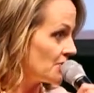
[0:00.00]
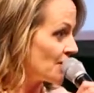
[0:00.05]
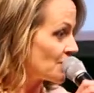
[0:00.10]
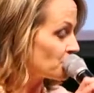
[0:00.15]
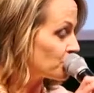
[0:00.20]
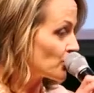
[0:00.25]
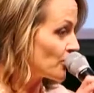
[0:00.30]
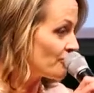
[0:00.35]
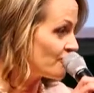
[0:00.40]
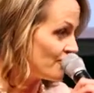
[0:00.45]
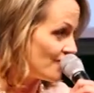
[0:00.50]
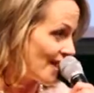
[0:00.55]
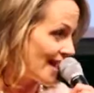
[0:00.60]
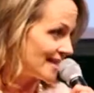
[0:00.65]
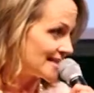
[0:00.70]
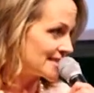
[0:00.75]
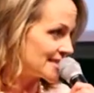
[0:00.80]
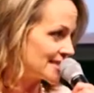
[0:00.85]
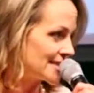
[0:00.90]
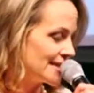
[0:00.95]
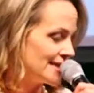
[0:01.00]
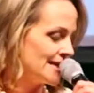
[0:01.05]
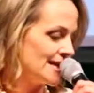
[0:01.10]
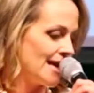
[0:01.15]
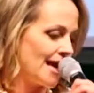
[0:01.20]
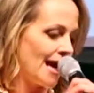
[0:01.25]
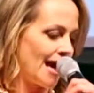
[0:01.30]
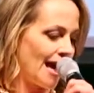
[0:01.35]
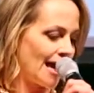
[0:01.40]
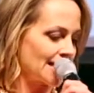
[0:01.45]
that prevent
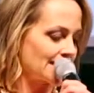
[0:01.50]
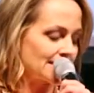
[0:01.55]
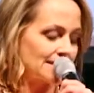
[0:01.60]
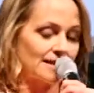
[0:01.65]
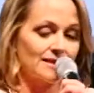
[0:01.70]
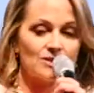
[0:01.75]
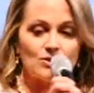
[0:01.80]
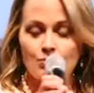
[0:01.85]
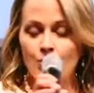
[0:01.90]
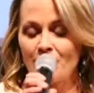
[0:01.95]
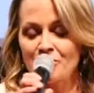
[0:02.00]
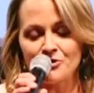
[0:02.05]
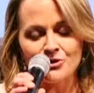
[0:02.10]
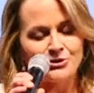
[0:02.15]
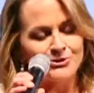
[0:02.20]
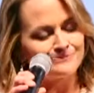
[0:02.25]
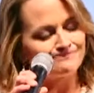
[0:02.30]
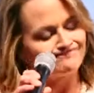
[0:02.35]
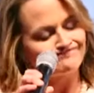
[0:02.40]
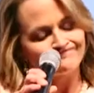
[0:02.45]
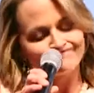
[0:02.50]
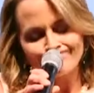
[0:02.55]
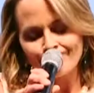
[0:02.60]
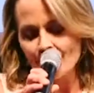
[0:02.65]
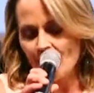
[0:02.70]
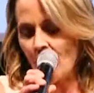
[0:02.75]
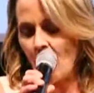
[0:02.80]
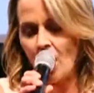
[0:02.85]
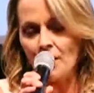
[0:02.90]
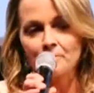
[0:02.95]
access, whether
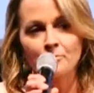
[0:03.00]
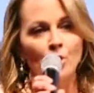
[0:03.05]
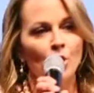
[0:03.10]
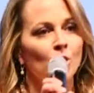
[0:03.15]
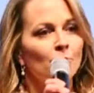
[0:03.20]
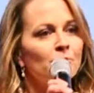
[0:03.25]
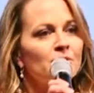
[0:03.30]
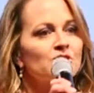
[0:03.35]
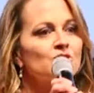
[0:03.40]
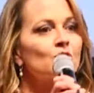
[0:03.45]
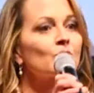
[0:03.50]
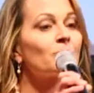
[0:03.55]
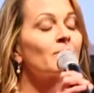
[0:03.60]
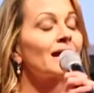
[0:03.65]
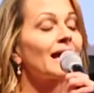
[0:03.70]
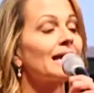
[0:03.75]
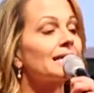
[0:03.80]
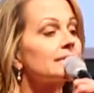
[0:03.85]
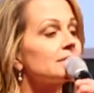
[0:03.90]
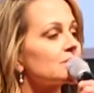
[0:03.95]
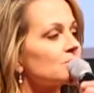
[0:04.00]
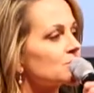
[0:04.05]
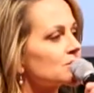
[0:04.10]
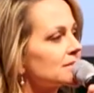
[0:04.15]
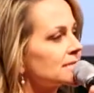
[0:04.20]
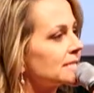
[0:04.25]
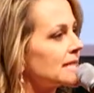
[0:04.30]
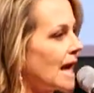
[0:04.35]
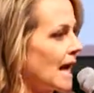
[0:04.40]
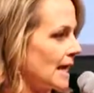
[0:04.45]
on purpose or because they're
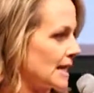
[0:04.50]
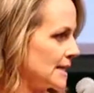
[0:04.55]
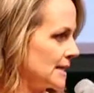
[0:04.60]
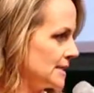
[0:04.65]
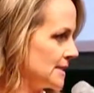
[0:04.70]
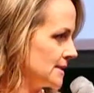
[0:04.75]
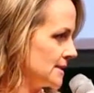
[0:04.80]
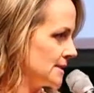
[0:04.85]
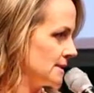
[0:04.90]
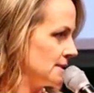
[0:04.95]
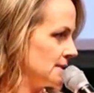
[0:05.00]
stuck,